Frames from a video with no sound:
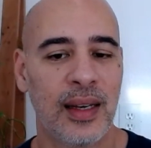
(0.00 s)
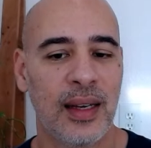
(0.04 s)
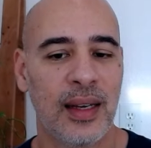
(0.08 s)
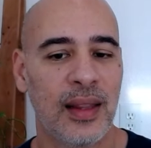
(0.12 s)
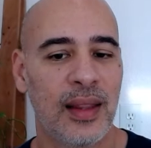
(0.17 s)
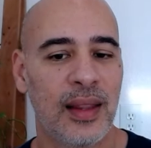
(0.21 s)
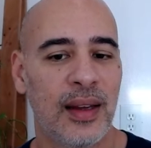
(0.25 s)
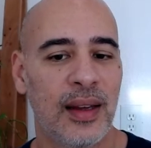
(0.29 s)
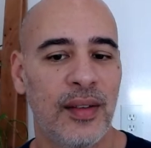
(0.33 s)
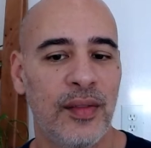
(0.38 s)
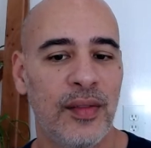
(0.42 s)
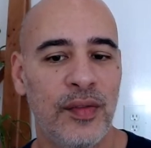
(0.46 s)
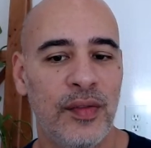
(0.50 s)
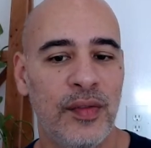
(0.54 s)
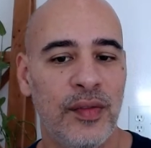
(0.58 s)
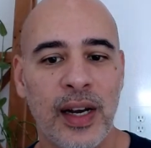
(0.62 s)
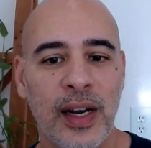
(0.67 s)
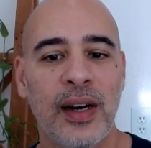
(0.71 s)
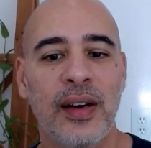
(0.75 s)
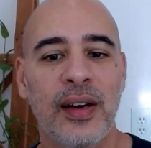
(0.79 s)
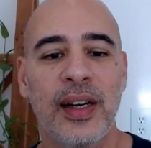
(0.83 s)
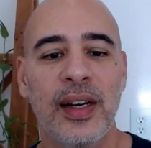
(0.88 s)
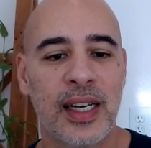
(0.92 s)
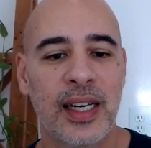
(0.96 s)
the
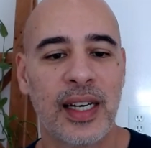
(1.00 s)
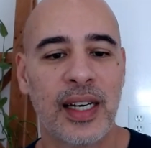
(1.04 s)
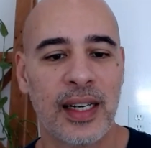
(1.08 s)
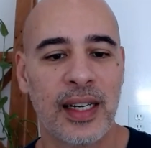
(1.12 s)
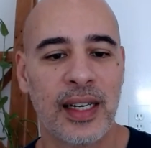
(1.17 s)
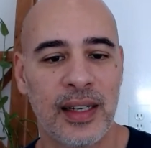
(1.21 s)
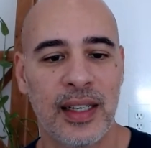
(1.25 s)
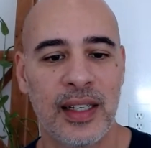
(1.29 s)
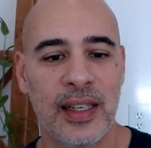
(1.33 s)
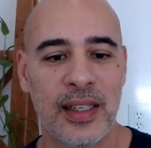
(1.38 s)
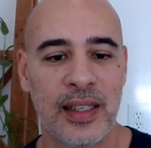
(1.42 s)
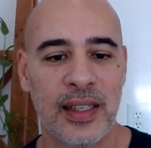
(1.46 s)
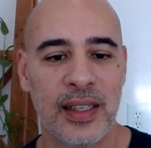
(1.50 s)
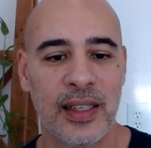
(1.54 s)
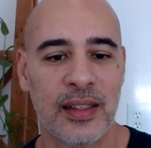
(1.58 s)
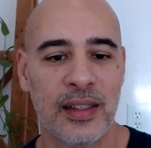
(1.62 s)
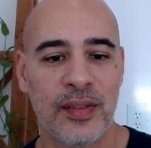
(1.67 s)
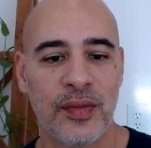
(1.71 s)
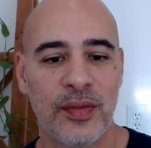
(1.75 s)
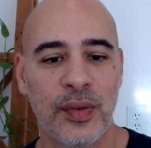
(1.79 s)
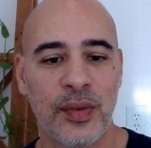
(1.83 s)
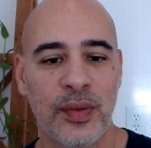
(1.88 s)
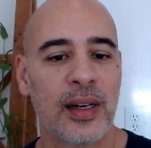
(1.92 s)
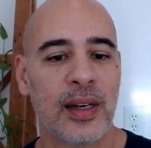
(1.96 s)
very conditions
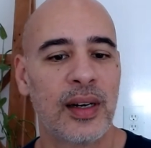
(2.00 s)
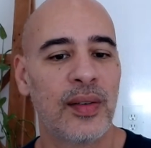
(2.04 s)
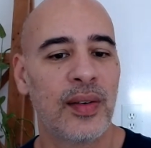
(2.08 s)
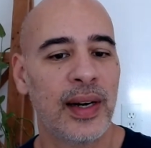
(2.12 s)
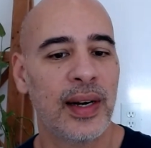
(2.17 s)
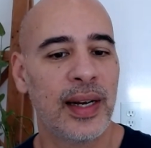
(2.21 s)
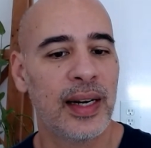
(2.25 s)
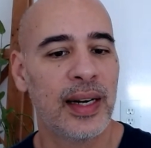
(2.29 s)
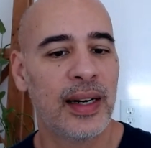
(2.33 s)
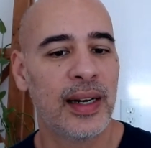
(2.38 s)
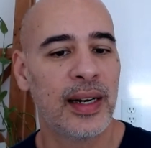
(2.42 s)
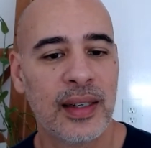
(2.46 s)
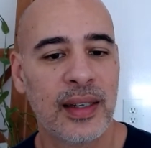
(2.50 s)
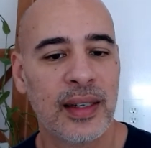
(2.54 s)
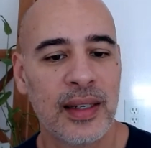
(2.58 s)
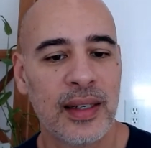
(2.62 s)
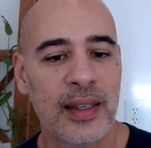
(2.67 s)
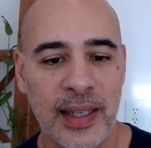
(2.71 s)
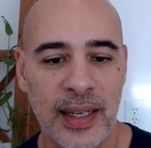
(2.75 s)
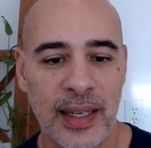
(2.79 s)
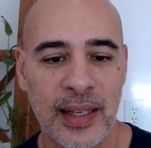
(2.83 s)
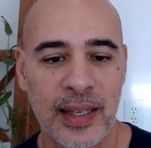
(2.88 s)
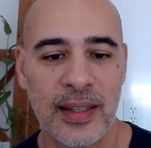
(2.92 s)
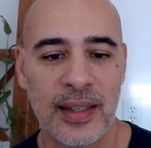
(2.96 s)
for a greater
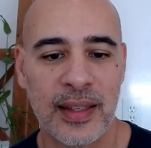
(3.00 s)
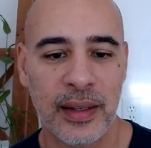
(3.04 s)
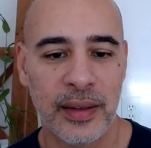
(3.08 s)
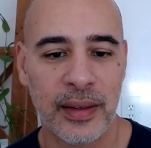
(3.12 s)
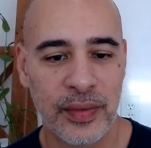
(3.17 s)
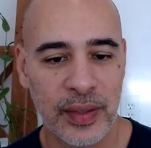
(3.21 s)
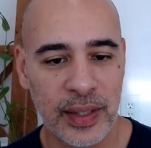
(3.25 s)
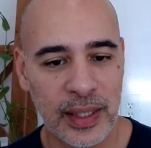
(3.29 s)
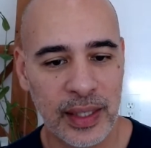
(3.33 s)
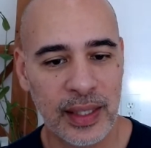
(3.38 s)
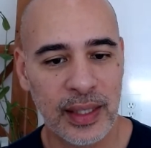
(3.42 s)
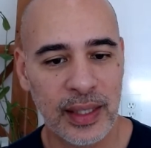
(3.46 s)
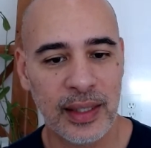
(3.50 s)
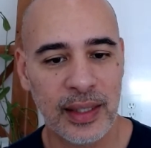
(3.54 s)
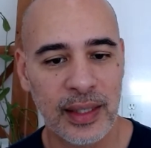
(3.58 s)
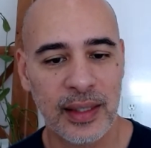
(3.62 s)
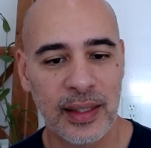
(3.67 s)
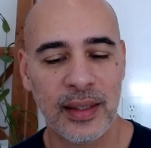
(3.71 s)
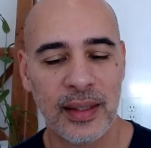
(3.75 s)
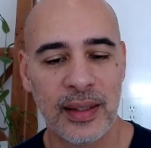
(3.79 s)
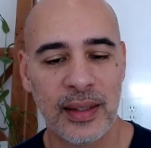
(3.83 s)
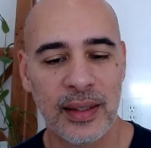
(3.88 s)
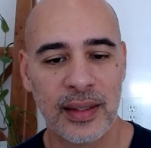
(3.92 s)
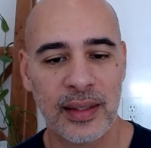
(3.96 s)
sense of
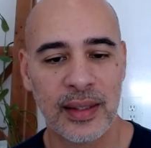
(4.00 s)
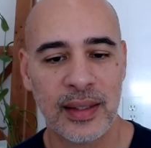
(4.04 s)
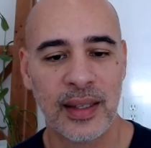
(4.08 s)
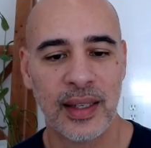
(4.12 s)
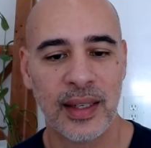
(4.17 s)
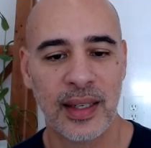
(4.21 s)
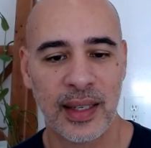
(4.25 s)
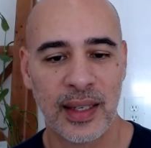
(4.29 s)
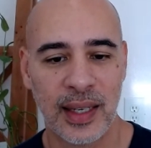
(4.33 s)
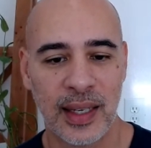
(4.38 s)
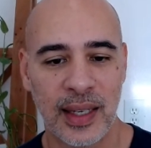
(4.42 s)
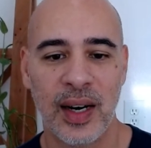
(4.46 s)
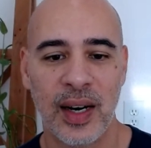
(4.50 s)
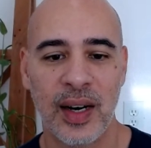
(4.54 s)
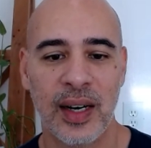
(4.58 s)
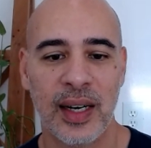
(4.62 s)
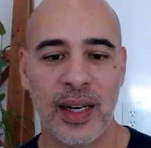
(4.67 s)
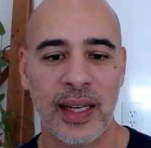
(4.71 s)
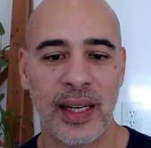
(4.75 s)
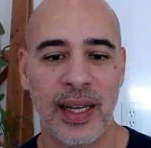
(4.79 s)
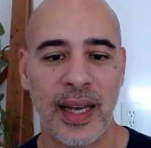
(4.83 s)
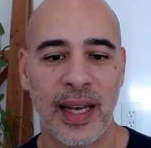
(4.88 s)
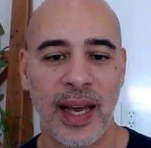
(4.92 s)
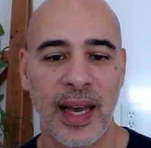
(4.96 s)
ease,
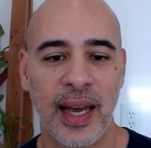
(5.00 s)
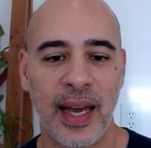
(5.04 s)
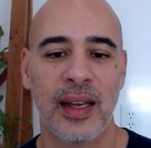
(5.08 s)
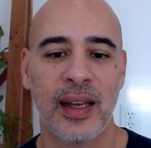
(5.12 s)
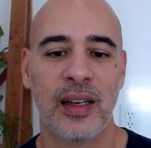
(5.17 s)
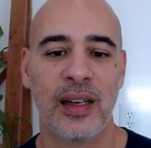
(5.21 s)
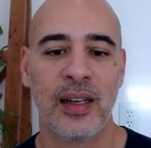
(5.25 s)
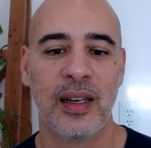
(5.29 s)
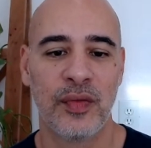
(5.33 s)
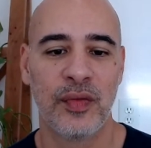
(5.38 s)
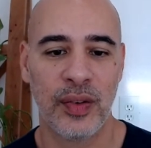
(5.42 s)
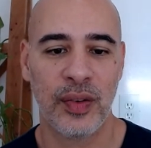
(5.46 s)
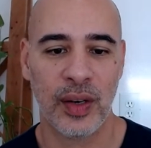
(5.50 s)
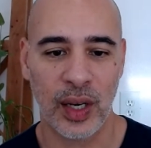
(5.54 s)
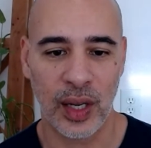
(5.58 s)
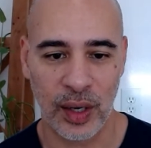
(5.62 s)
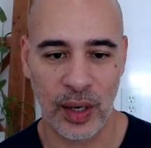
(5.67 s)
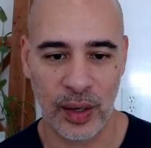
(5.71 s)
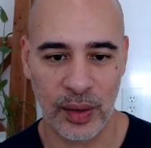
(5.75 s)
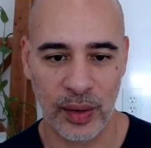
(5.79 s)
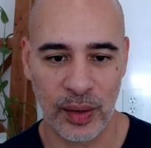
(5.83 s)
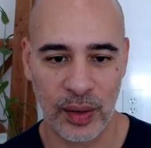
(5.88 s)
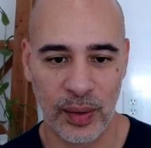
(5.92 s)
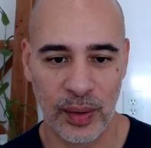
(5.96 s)
clarity, and flow.